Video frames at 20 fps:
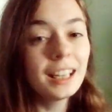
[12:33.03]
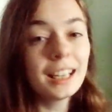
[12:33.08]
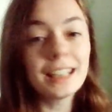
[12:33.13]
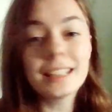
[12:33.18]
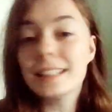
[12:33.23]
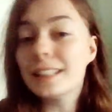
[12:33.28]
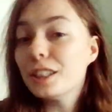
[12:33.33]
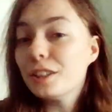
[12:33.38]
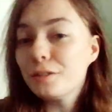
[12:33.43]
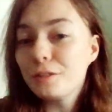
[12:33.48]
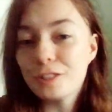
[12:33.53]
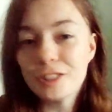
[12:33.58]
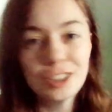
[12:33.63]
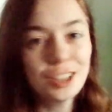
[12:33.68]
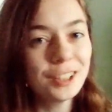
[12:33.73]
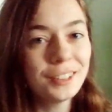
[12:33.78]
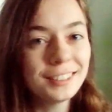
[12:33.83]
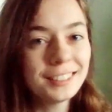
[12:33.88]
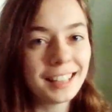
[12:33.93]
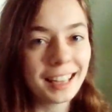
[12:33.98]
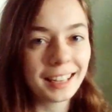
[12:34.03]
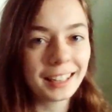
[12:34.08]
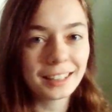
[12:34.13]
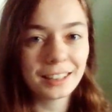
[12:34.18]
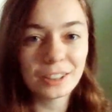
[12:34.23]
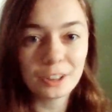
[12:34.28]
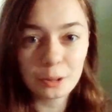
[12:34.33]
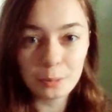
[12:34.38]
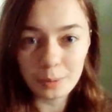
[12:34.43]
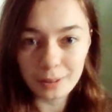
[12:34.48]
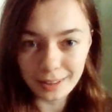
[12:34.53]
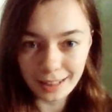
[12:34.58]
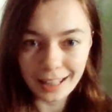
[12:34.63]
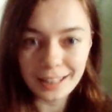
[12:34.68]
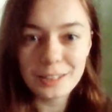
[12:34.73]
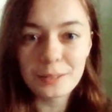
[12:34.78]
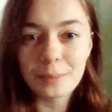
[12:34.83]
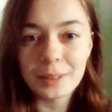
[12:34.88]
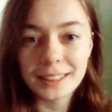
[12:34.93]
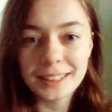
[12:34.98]
He's in it for 2 seconds, but
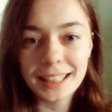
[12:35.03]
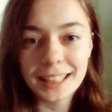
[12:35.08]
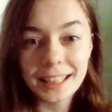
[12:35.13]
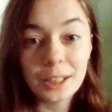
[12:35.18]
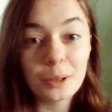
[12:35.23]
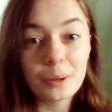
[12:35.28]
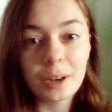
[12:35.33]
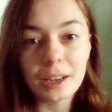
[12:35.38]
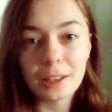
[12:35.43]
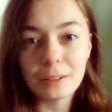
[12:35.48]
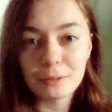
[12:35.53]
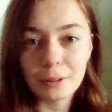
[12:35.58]
that's my takeaway